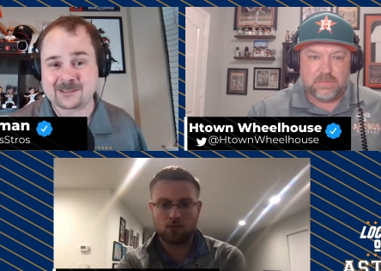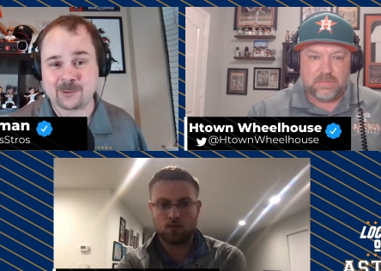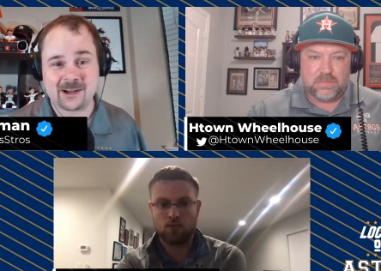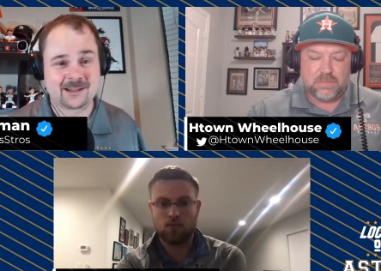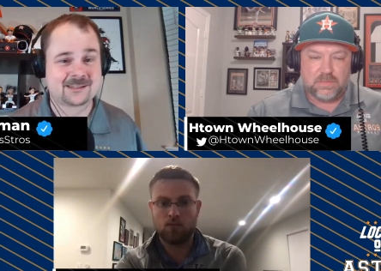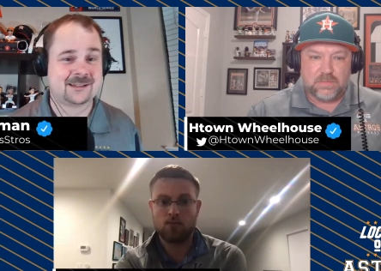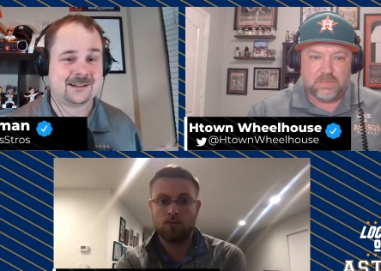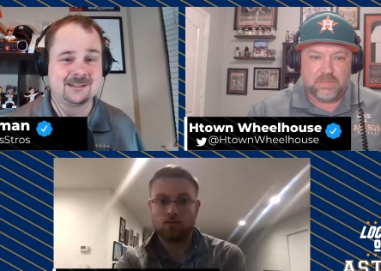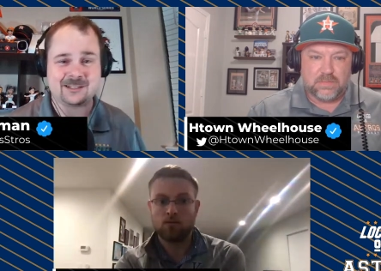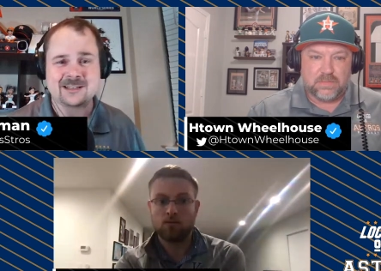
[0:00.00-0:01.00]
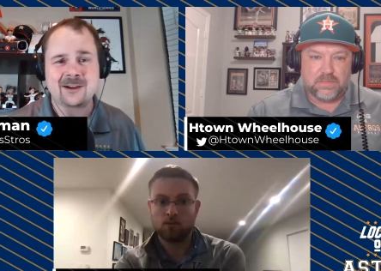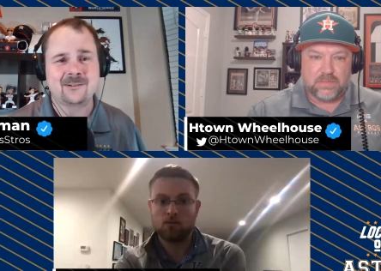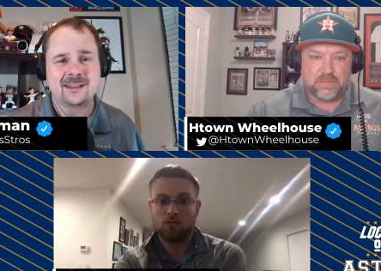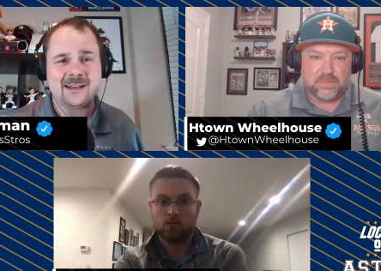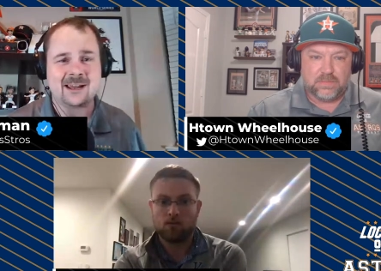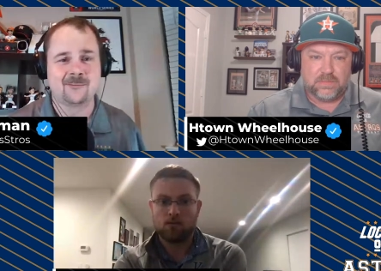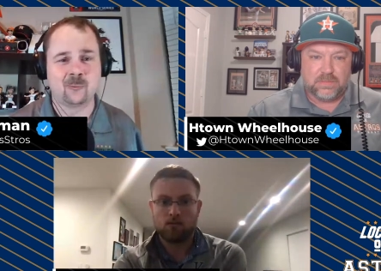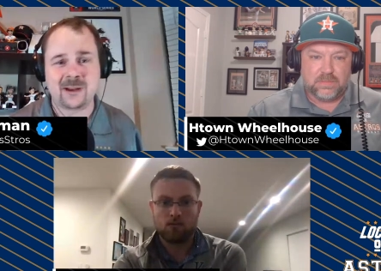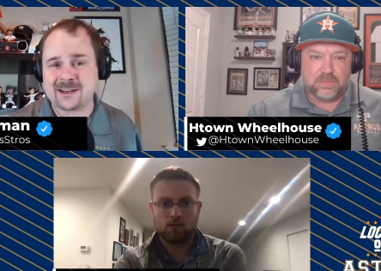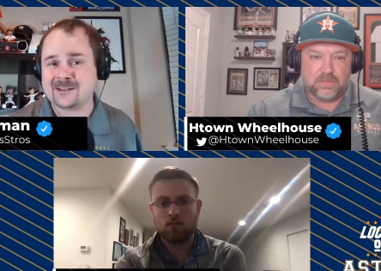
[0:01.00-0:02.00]
Speaker 1: Express, and just everything that
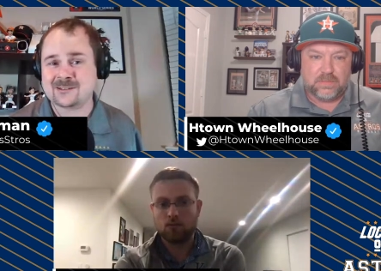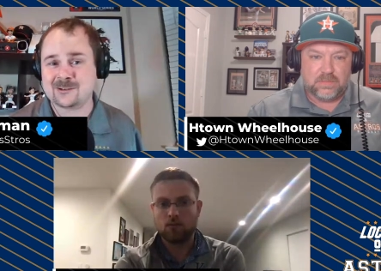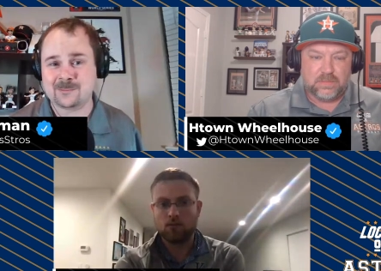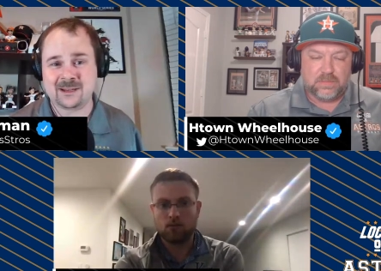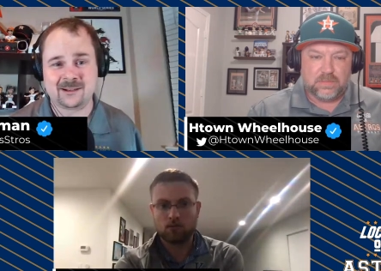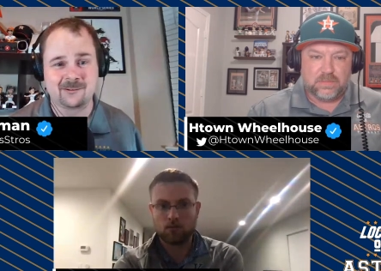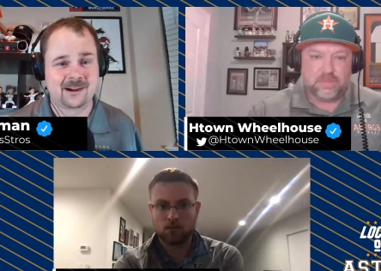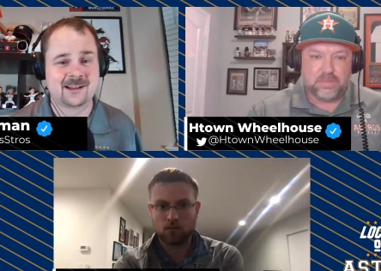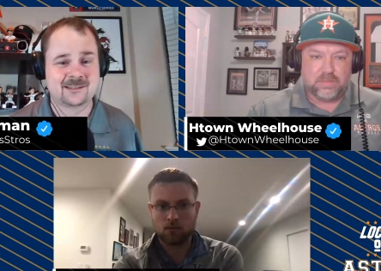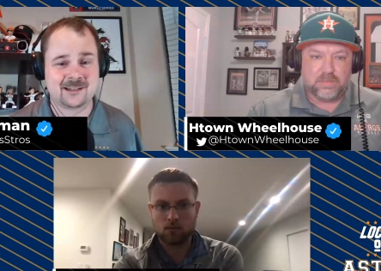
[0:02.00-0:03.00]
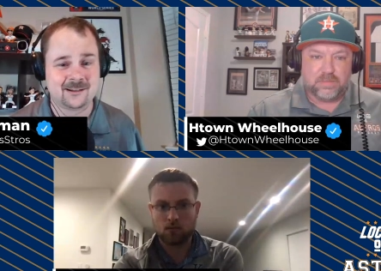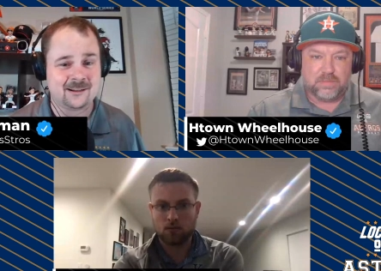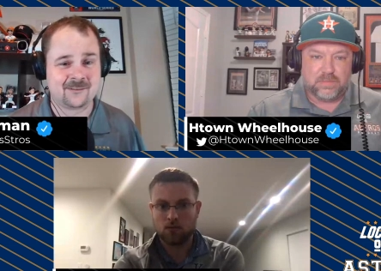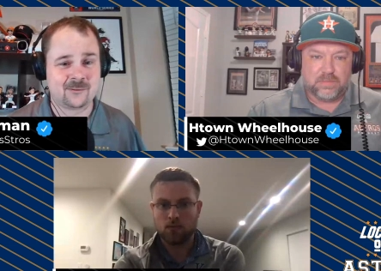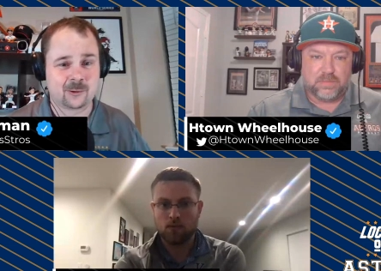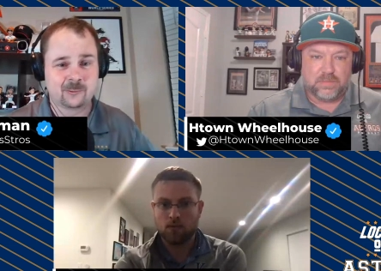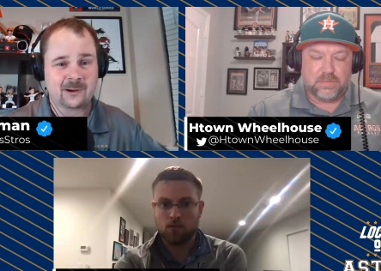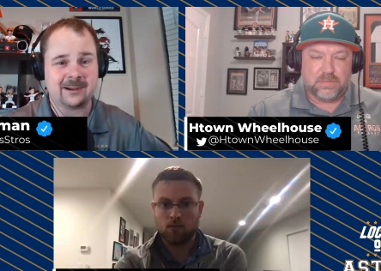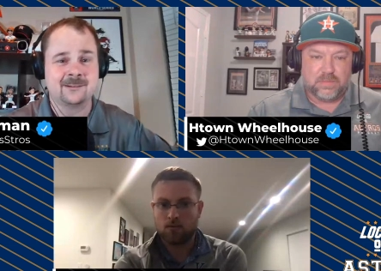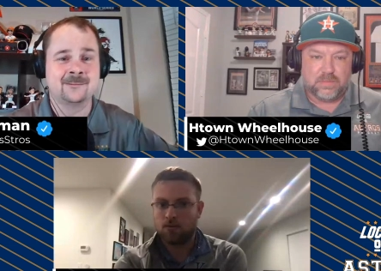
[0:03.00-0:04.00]
went into being the grandson of Nolan
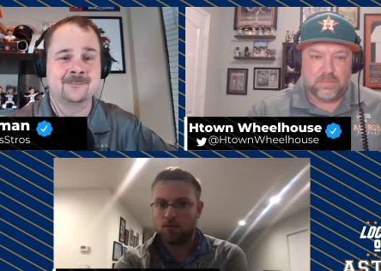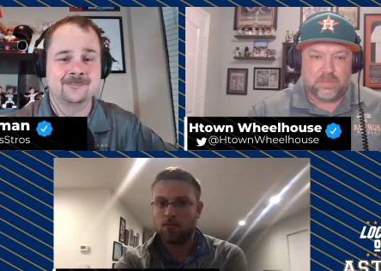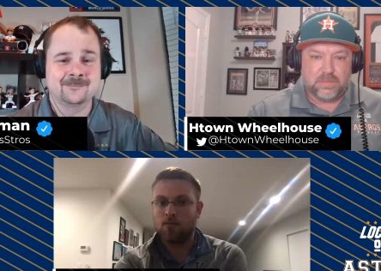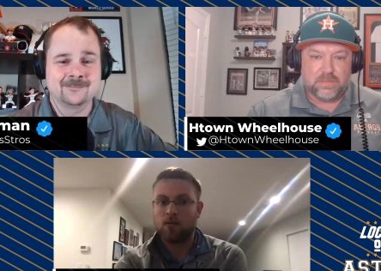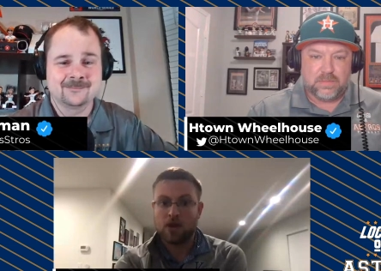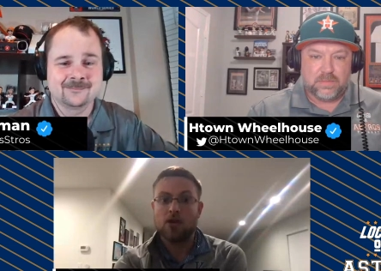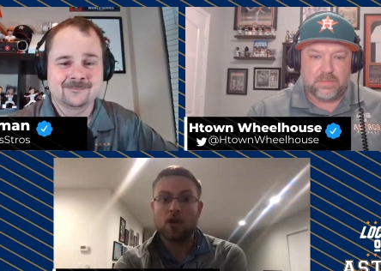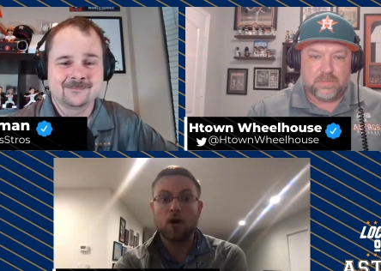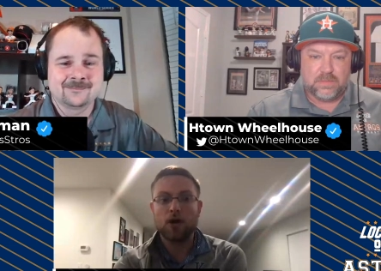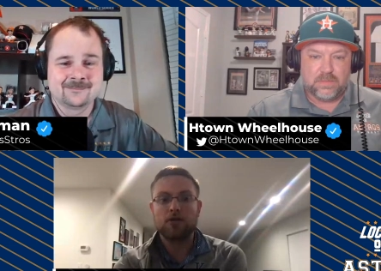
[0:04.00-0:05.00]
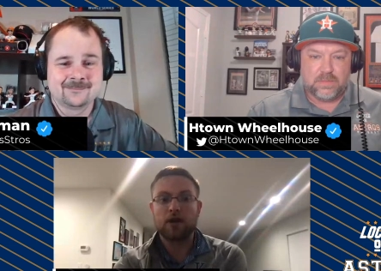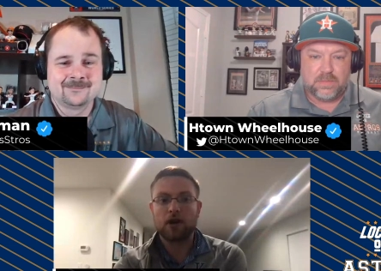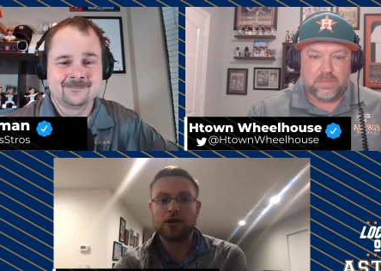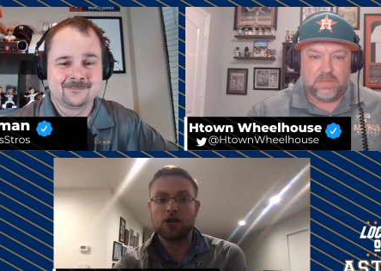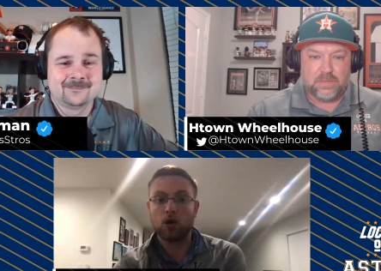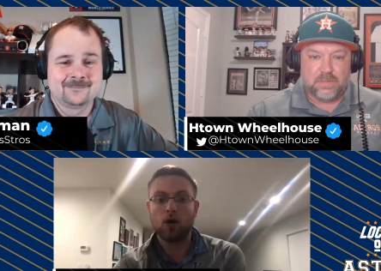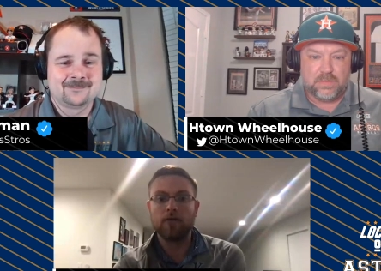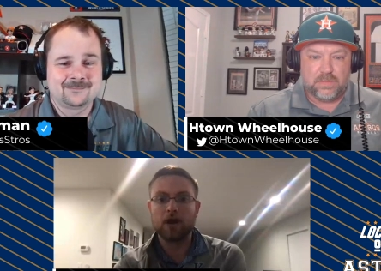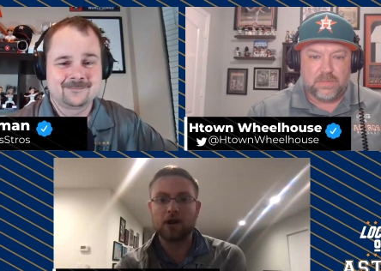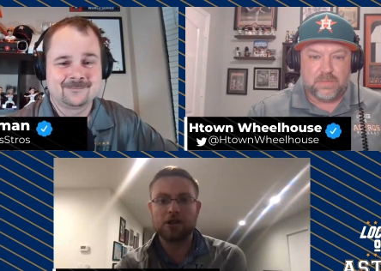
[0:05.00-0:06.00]
Ryan?
Speaker 2: No, it's very cool
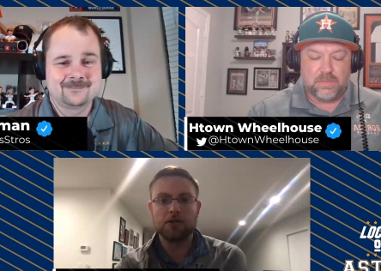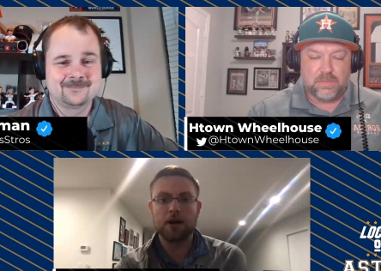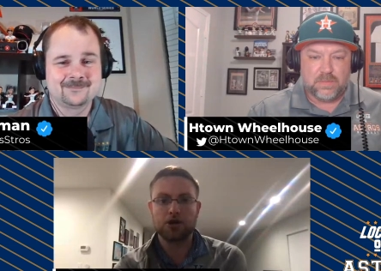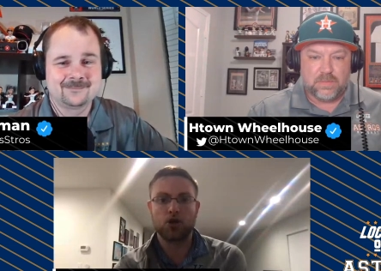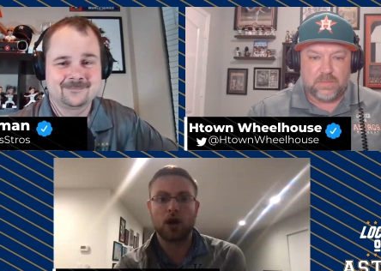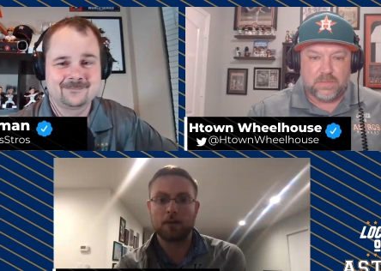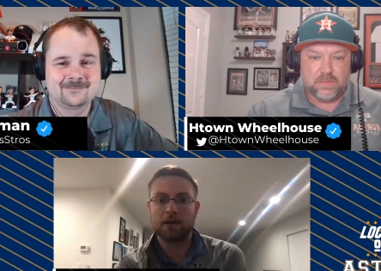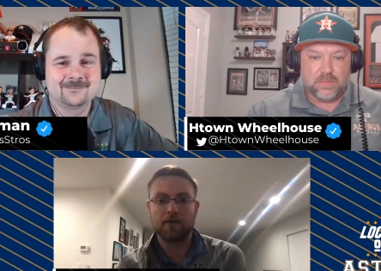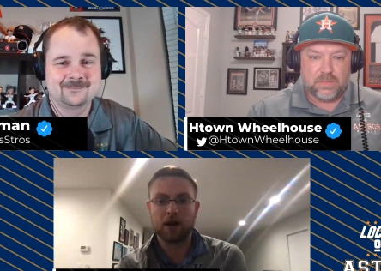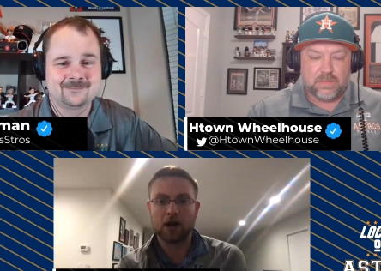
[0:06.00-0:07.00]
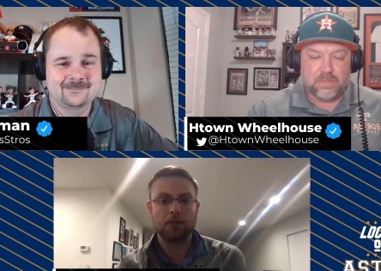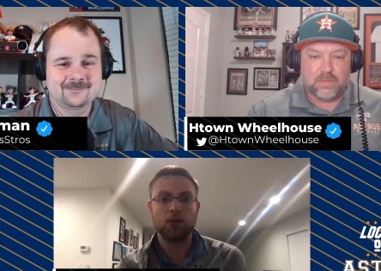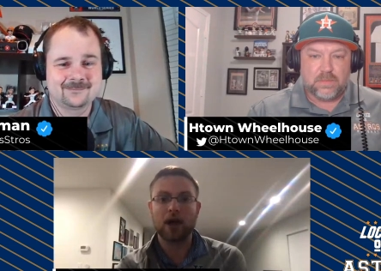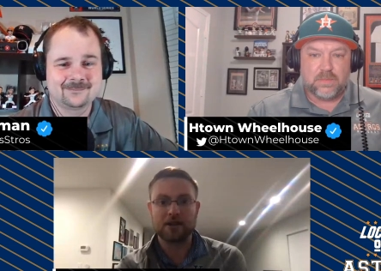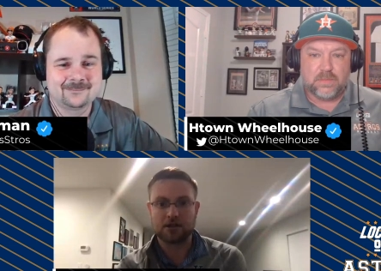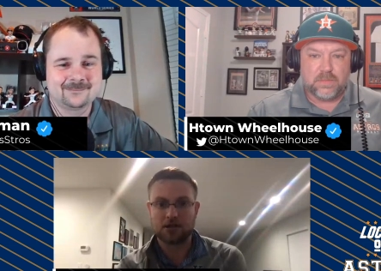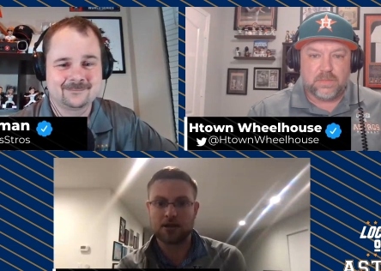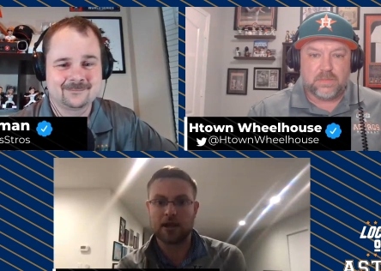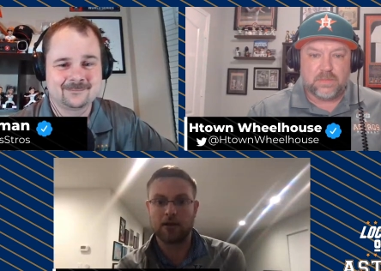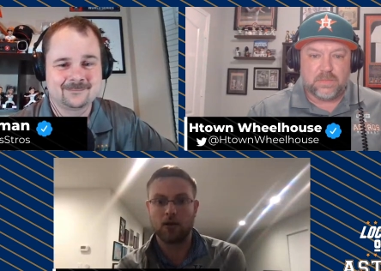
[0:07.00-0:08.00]
and very special. I've been very blessed to
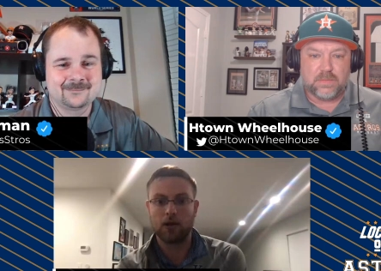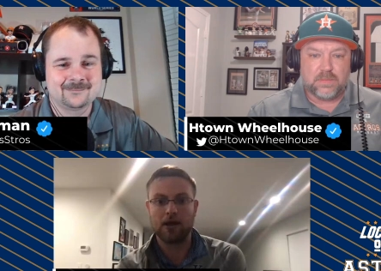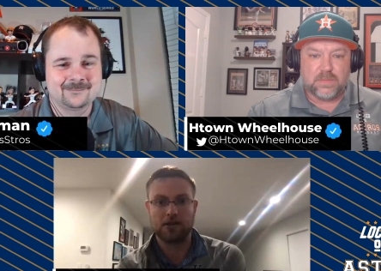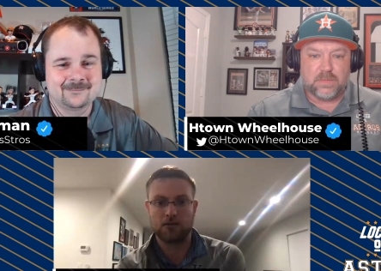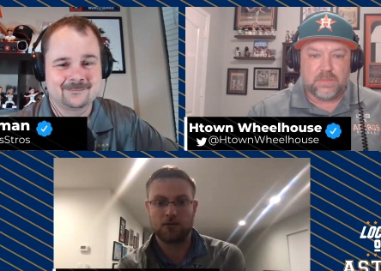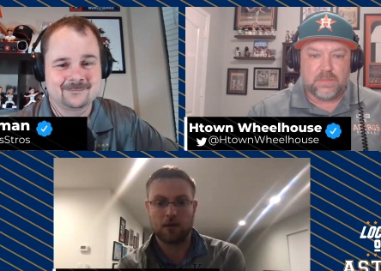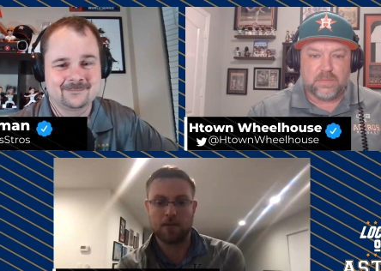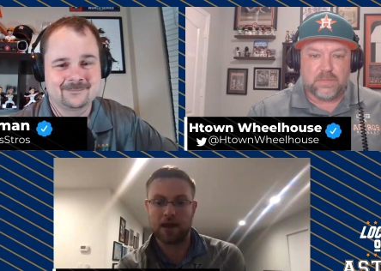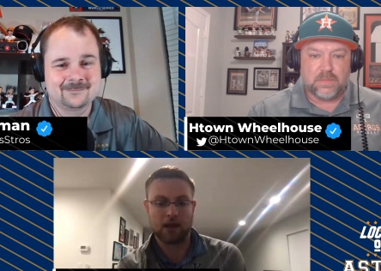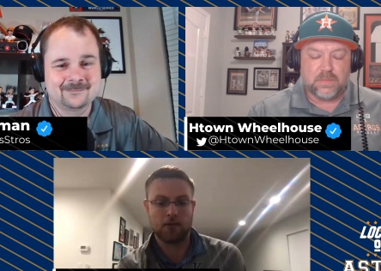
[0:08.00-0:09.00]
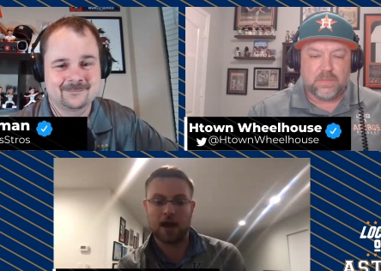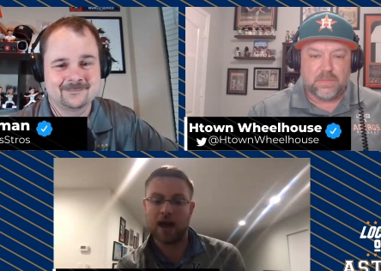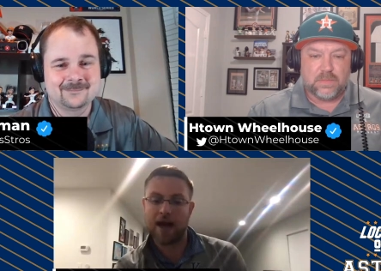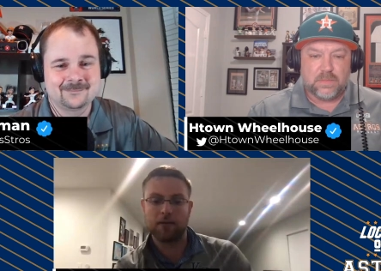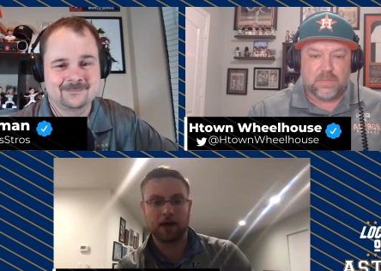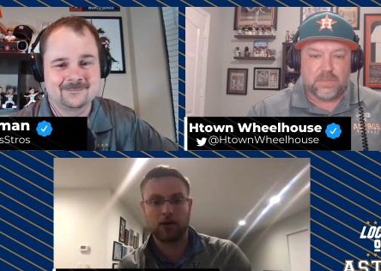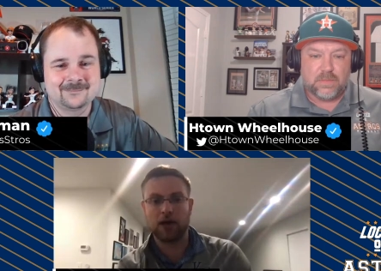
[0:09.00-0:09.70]
say the least being having my